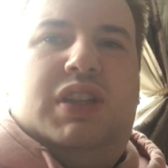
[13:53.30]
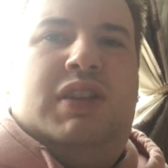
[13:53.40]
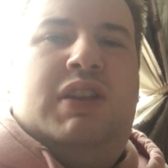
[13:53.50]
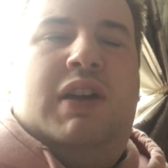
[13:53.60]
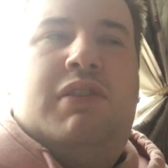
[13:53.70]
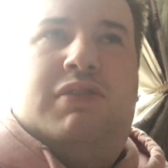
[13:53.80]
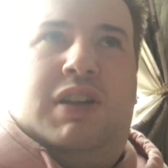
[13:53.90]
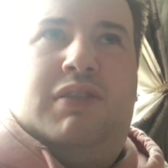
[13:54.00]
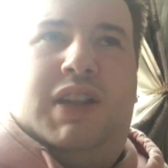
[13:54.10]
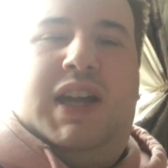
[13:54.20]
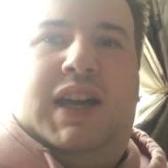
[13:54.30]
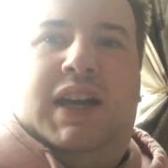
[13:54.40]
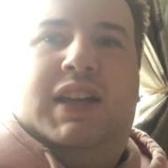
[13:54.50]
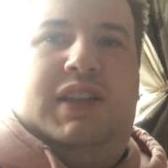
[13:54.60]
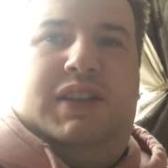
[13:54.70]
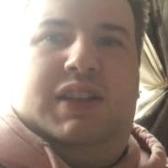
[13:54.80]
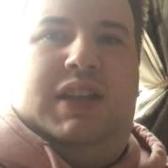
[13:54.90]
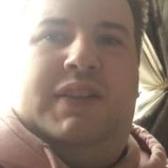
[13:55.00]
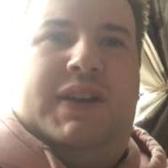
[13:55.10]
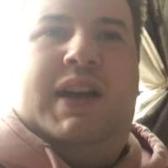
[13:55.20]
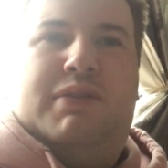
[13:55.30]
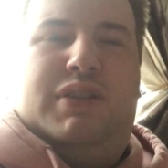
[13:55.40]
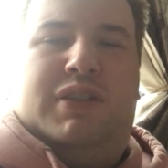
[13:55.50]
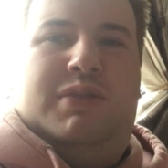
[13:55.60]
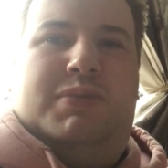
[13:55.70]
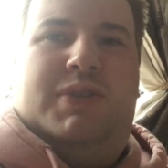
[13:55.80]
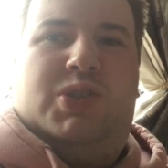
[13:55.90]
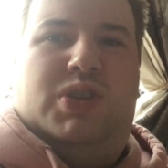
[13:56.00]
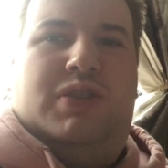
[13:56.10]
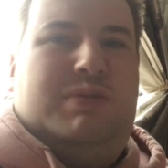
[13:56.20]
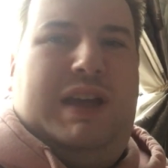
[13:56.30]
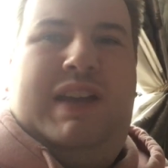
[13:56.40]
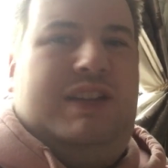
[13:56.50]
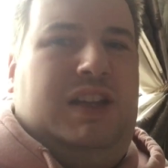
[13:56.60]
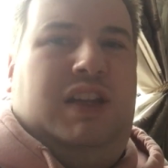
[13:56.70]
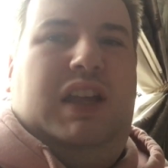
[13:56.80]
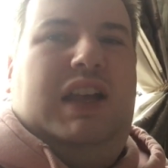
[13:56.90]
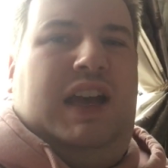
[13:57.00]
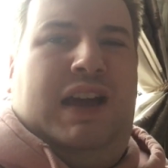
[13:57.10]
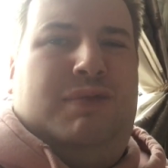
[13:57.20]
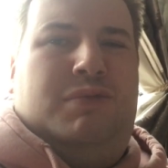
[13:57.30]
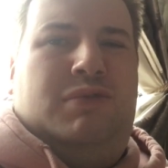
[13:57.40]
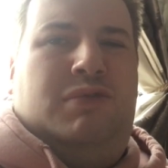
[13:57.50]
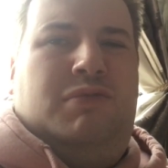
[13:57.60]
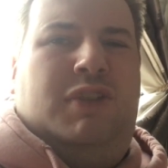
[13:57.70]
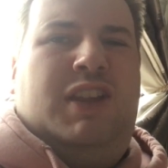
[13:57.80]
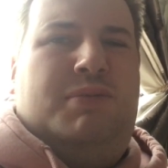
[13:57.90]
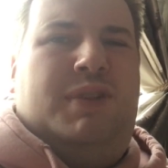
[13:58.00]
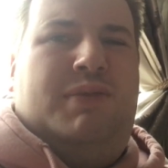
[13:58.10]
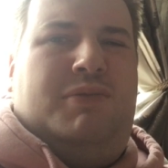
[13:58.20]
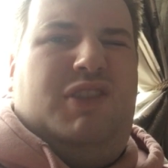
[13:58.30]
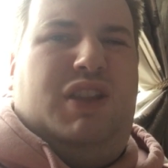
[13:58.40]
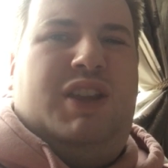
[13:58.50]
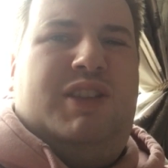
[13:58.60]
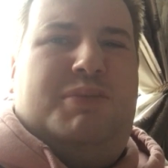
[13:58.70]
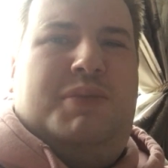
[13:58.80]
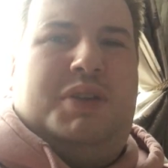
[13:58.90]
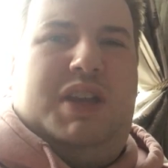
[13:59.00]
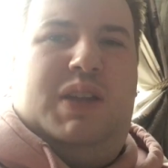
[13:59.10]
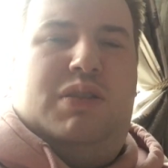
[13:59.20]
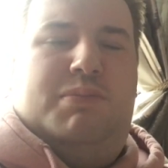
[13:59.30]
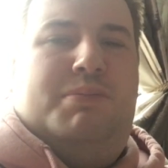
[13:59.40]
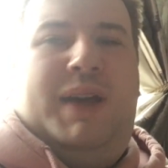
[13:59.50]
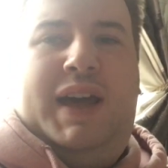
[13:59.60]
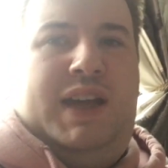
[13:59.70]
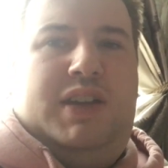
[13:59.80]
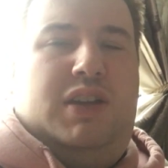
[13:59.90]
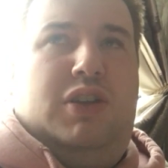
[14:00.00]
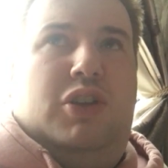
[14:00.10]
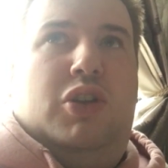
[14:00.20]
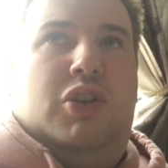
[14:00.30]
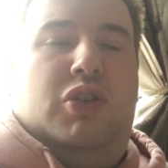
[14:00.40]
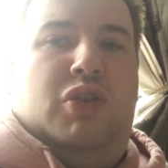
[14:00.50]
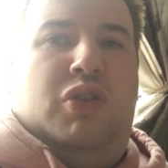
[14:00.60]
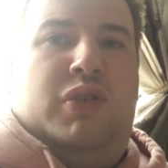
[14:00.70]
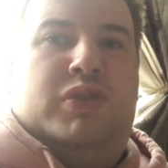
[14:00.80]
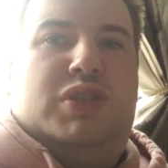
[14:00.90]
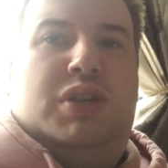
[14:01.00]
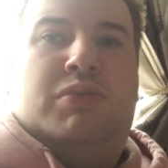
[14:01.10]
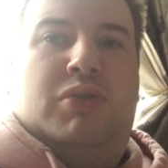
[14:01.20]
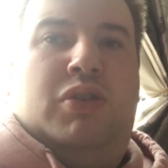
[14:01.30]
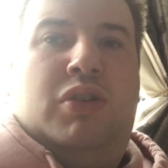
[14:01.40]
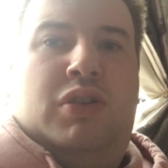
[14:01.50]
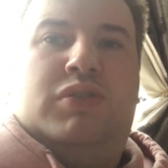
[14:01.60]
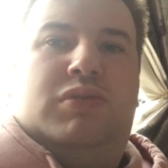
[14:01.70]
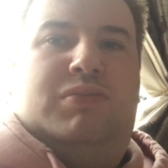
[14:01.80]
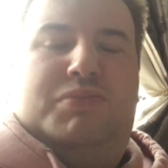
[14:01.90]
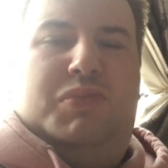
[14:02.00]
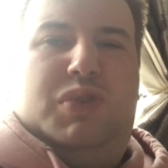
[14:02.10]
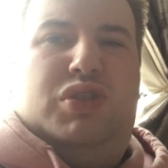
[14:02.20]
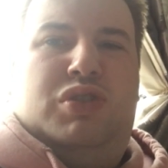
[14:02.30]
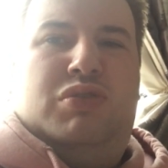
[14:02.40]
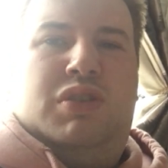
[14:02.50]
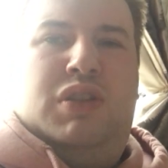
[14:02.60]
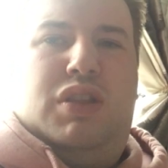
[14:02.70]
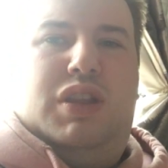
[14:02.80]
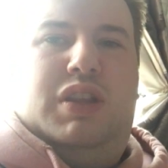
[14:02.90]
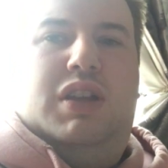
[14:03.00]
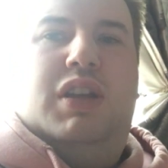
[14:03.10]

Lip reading: no one know that. If I was in the position of her, I wouldn't really be sending my kids back until all students